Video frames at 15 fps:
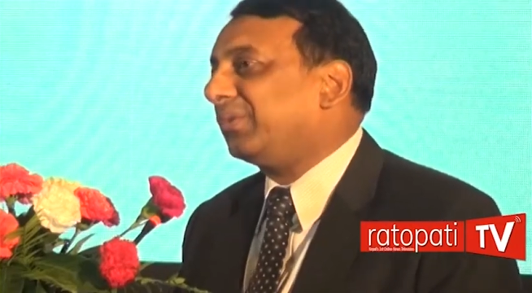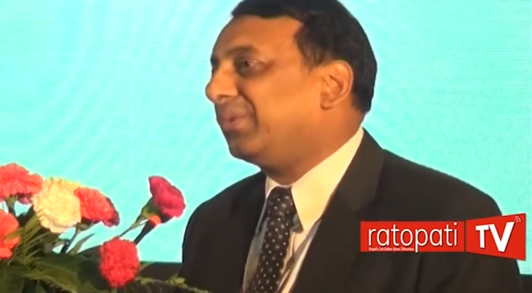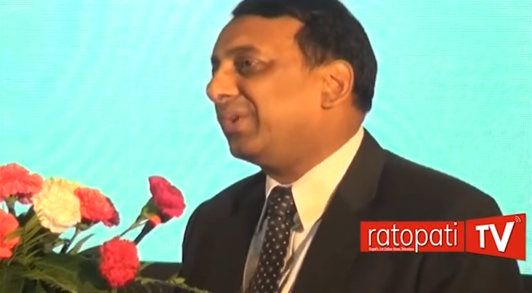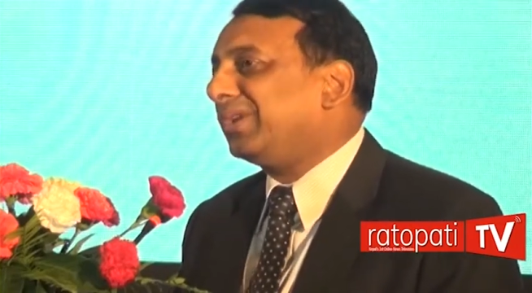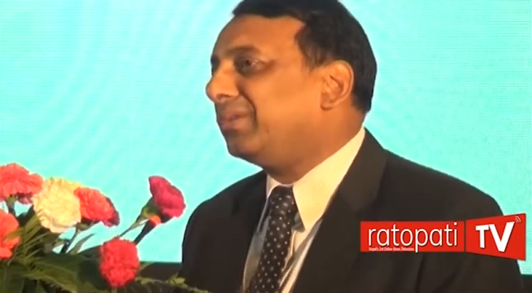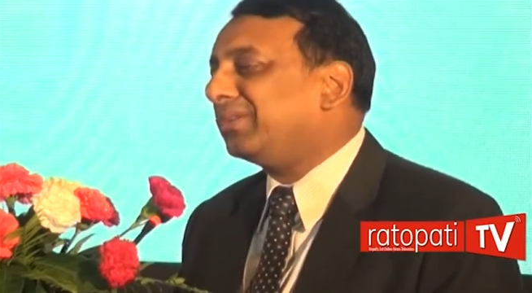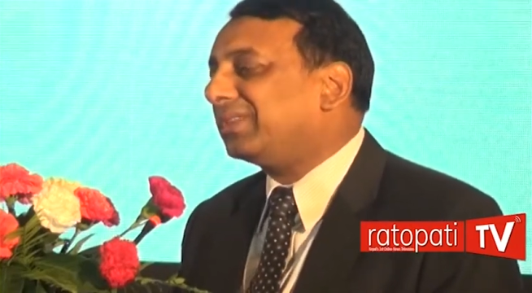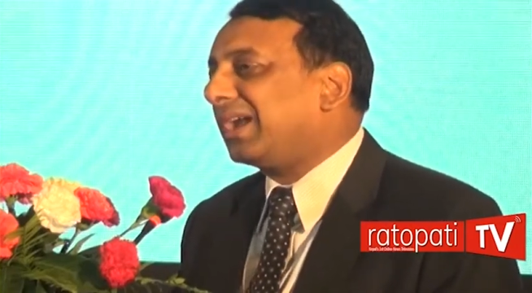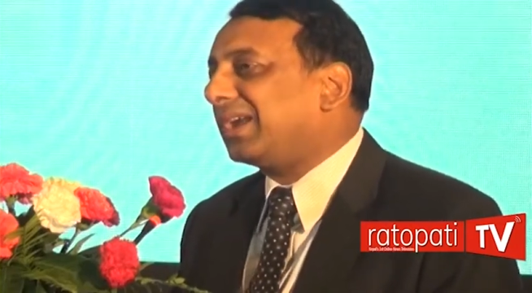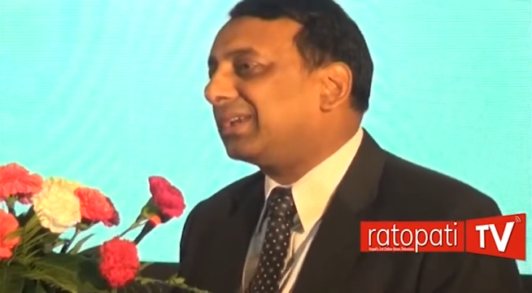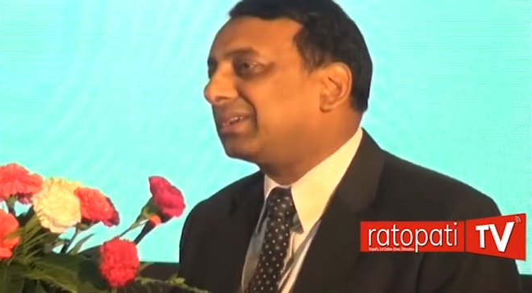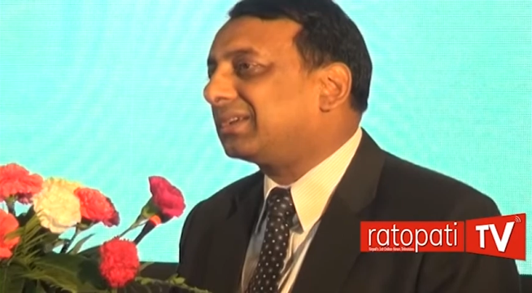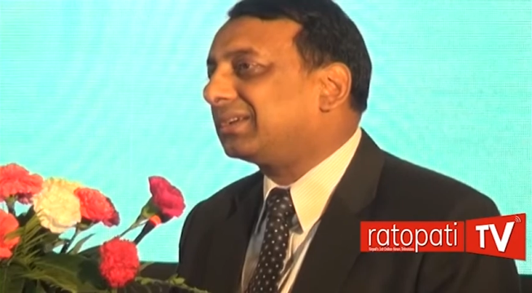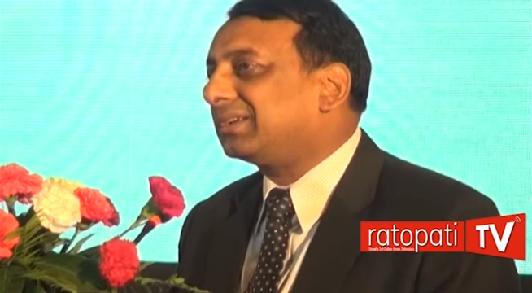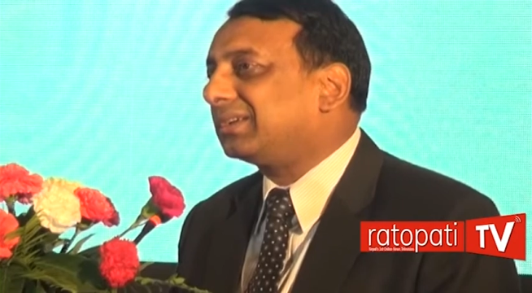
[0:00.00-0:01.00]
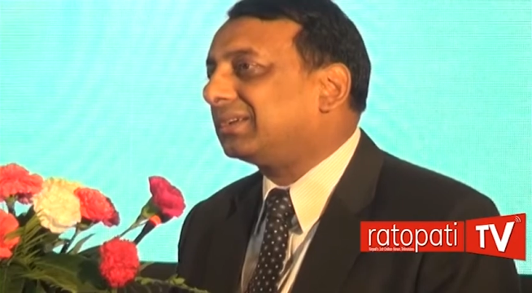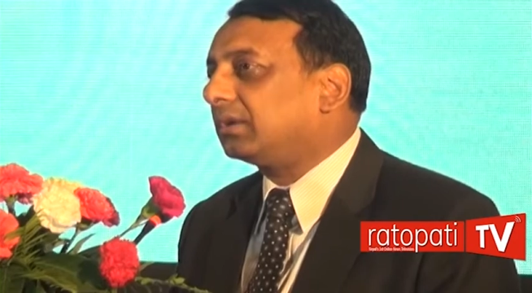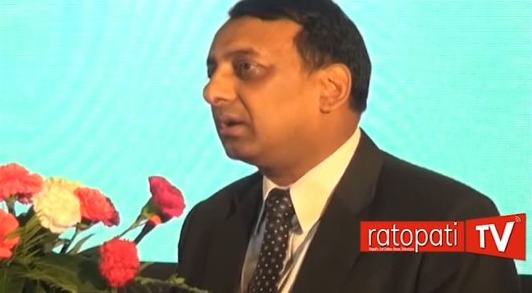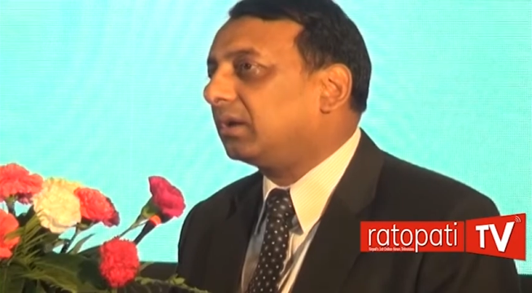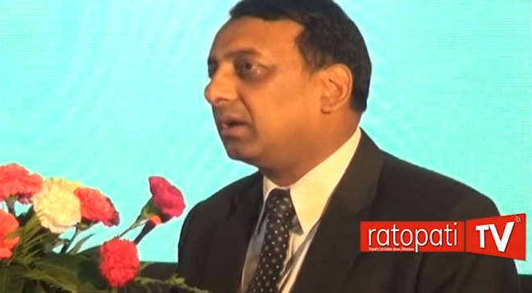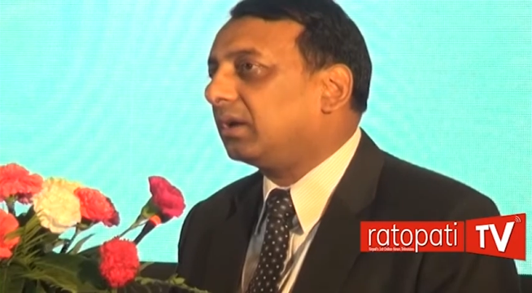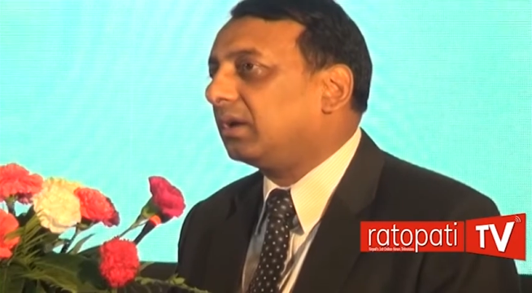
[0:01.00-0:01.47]
We know that
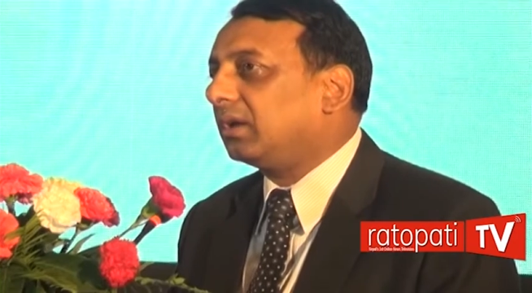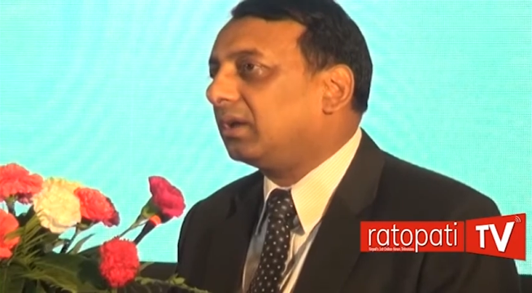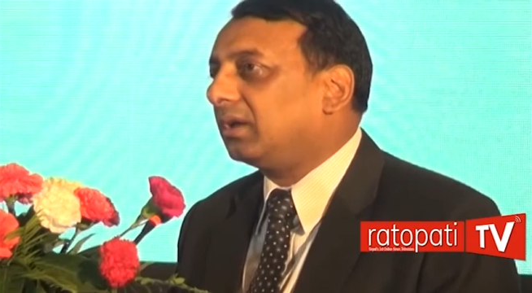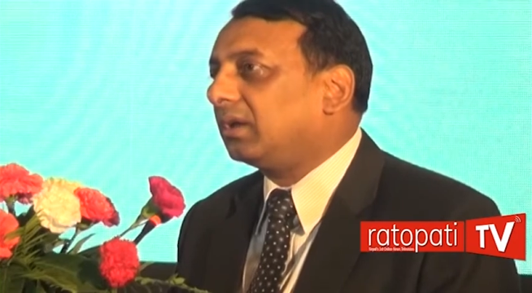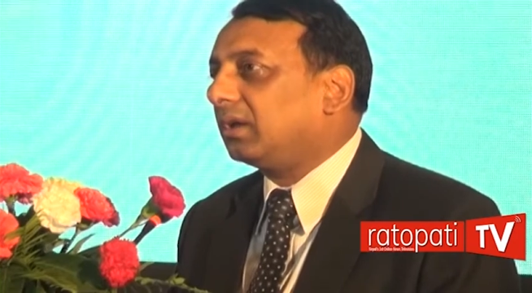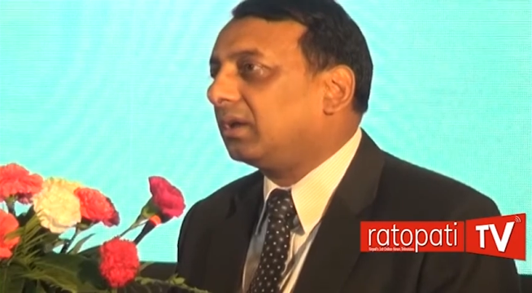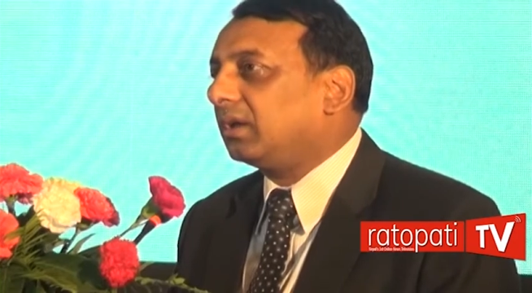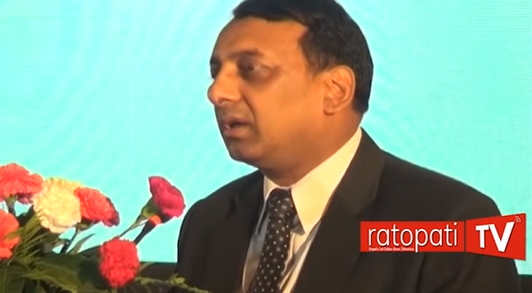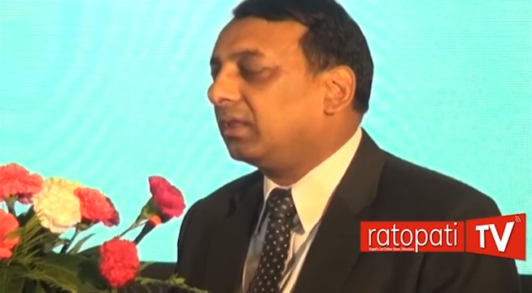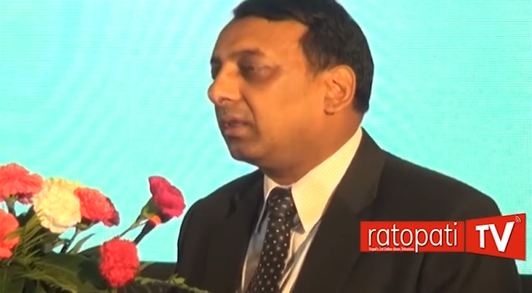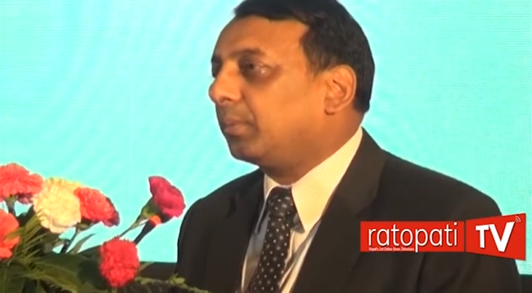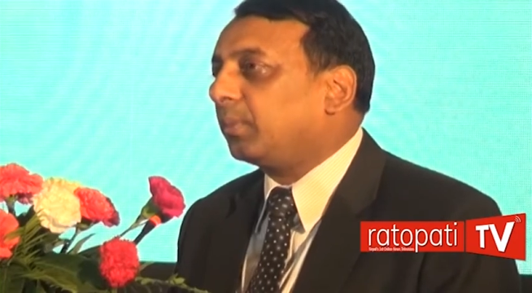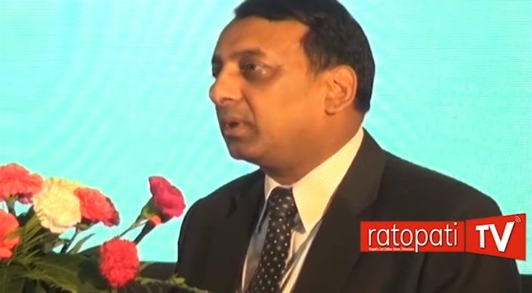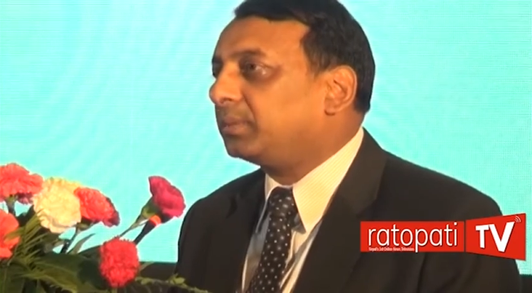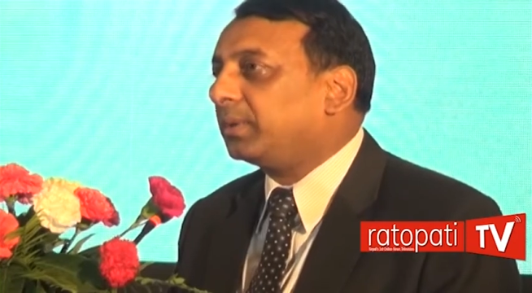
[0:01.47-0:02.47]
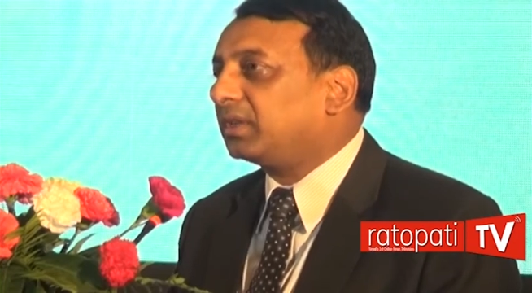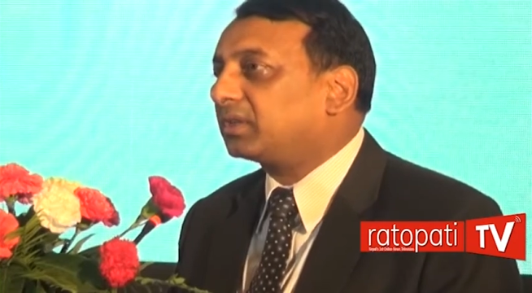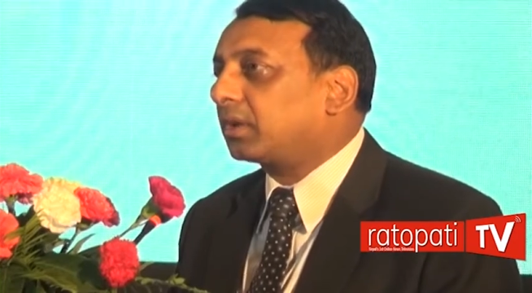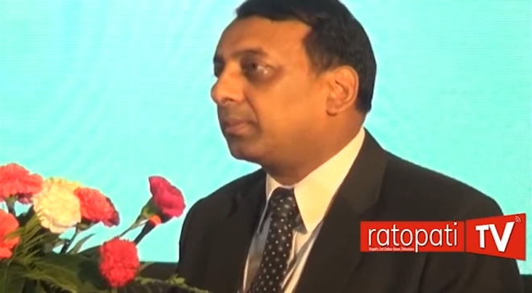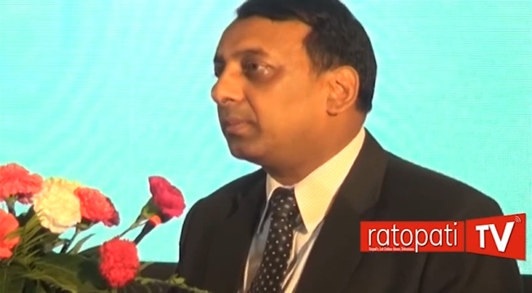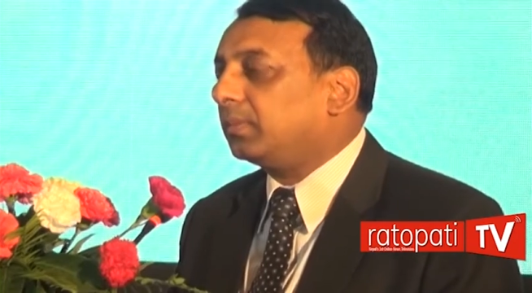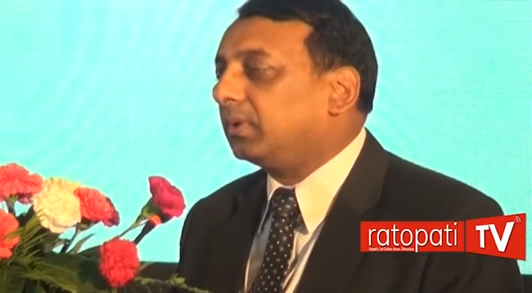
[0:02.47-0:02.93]
the performance
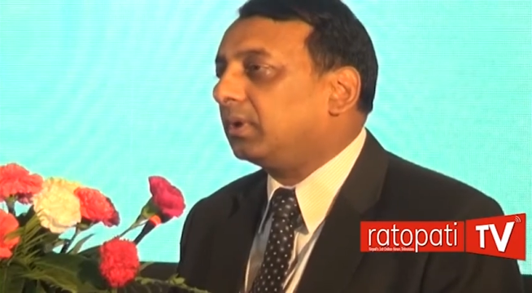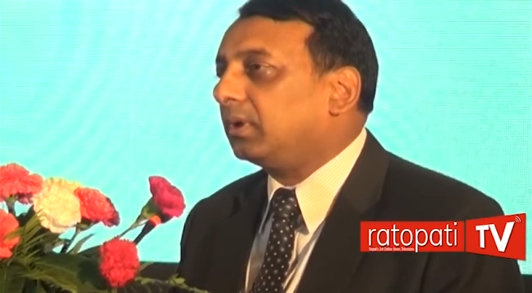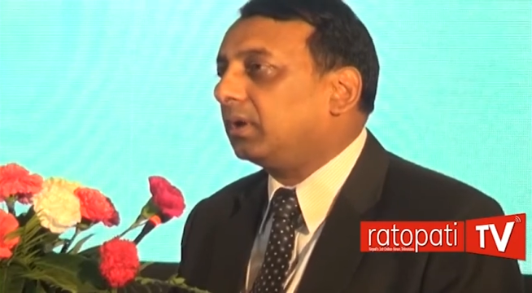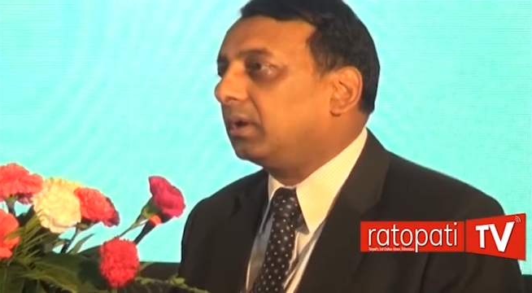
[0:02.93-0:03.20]
of